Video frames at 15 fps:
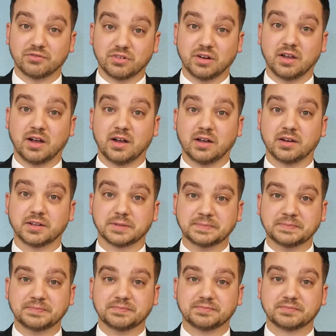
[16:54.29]
for God,
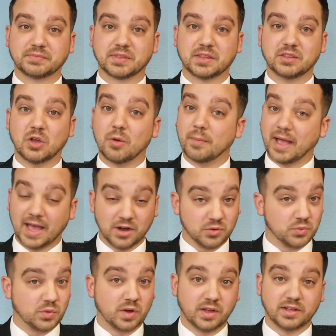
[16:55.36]
no matter
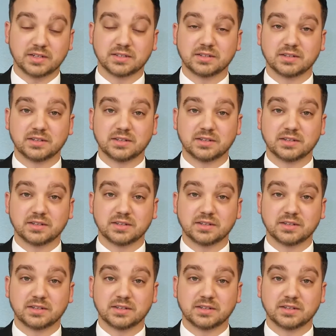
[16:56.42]
what.